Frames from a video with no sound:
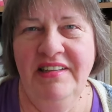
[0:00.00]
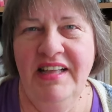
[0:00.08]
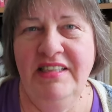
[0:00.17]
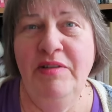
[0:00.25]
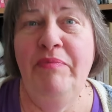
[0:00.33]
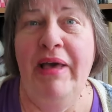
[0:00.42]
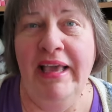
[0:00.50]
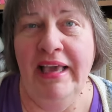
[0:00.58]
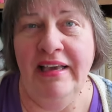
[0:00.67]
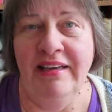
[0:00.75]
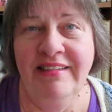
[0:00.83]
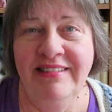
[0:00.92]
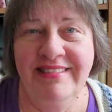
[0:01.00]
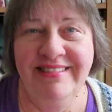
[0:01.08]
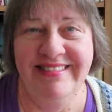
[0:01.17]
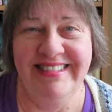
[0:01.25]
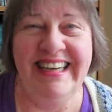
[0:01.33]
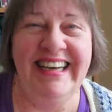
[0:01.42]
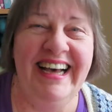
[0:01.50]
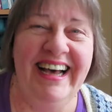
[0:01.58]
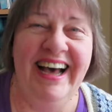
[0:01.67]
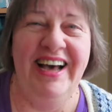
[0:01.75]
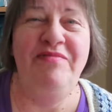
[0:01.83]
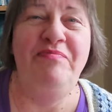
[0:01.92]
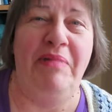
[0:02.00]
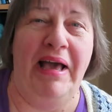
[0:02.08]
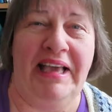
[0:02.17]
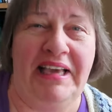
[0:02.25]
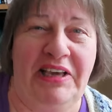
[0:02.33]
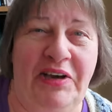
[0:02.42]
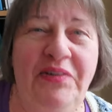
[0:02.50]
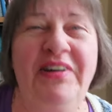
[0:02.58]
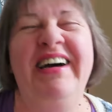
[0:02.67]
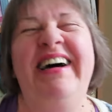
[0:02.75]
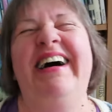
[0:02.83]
that's a begging. I'm begging you.